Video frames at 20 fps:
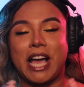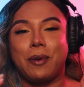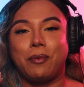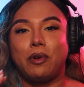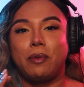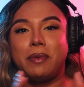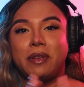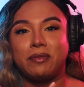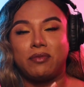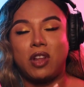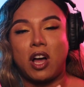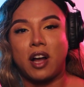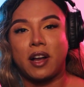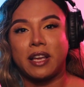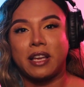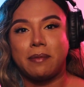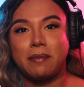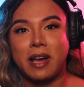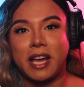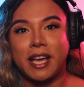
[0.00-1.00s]
I will be
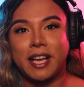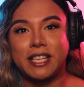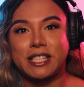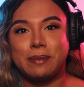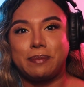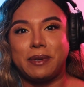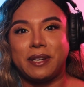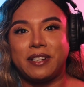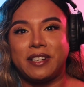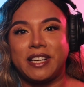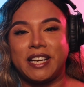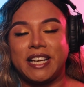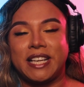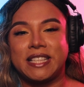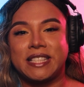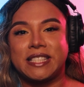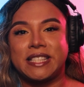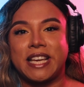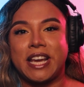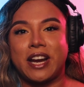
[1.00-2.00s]
vlogging my
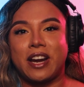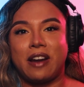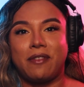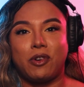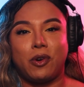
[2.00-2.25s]
experience there.